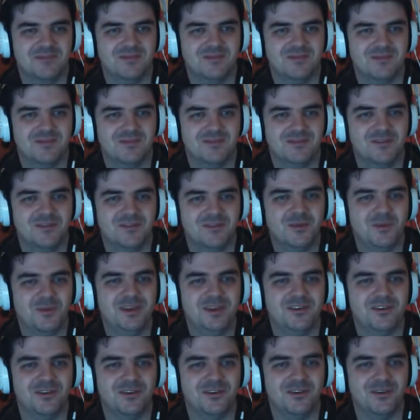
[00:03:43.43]
So we
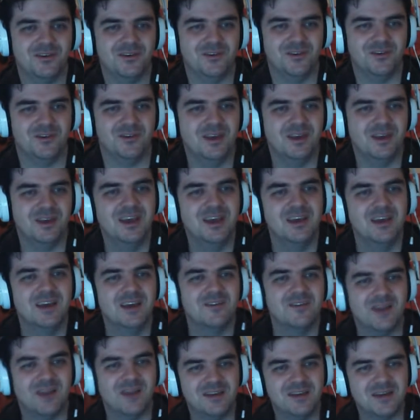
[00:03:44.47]
do
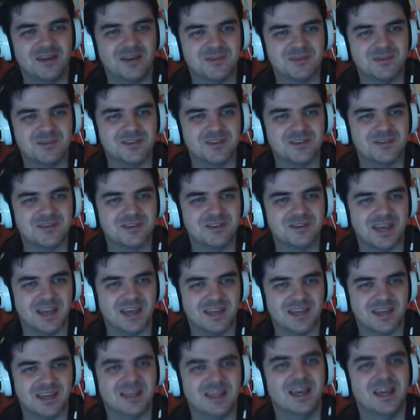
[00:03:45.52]
5 times the 2z
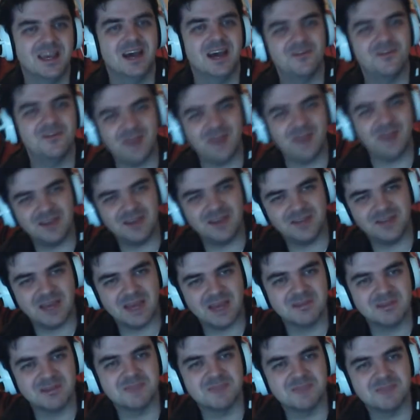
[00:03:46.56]
and 5 times
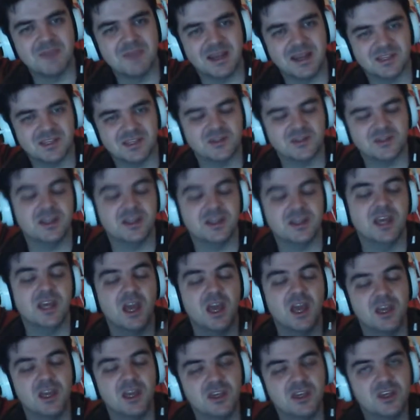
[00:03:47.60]
the minus 3.
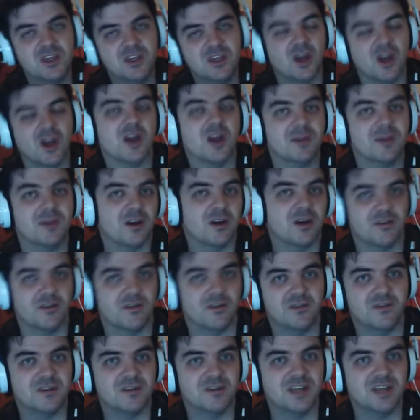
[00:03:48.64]
Gotta be careful of your
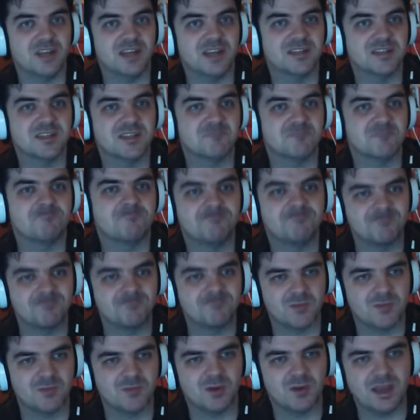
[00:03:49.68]
signs.
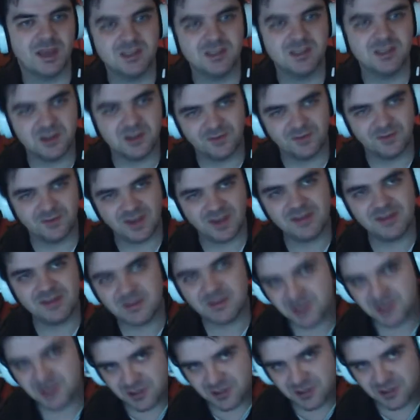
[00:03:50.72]
Okay, so you do 5 times your
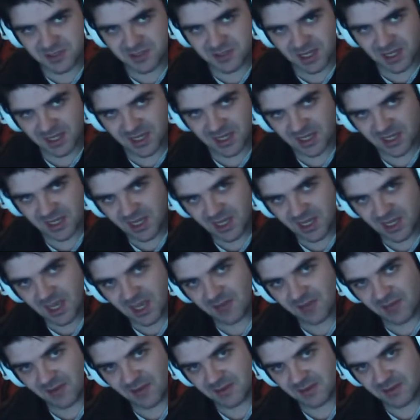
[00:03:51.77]
2z and
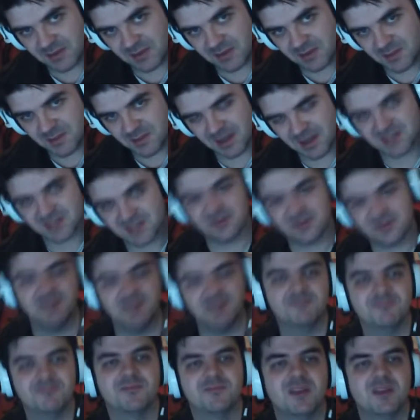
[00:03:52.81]
5 times your minus 3.
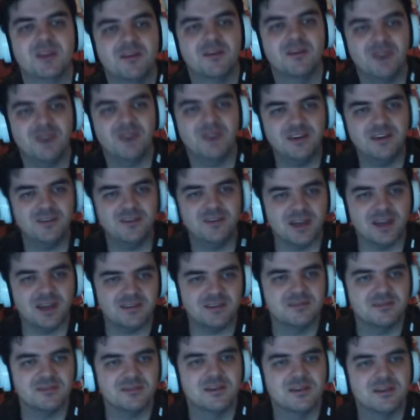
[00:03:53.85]
If I do that,
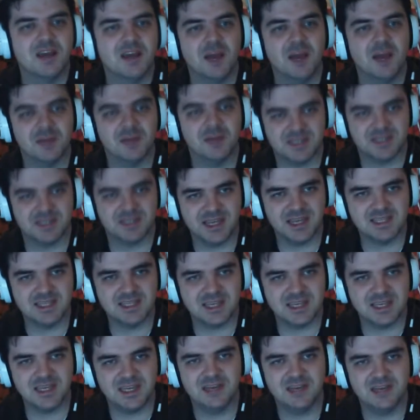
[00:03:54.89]
I will get 10z
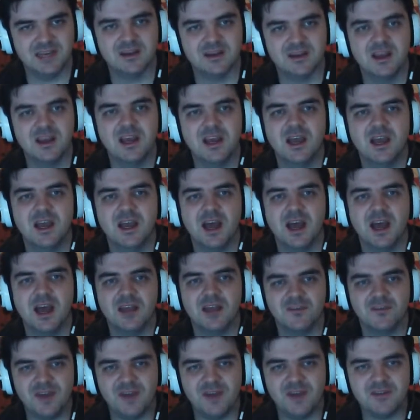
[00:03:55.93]
here, and the
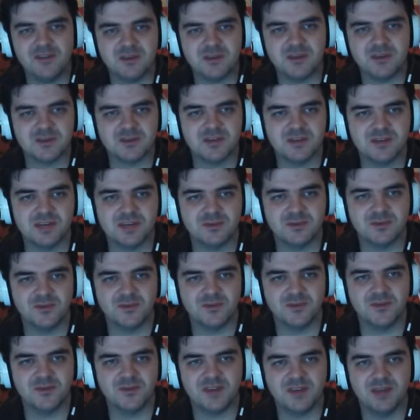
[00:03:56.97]
5 times 3 gives me
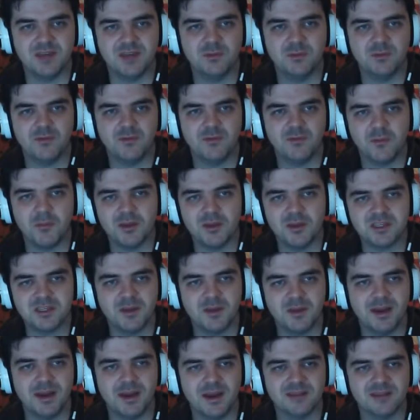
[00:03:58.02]
15. With a plus and a
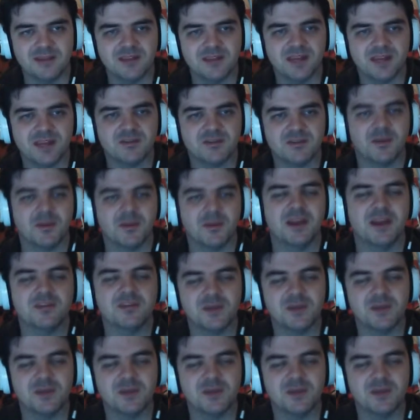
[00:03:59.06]
minus, that gives a minus, we get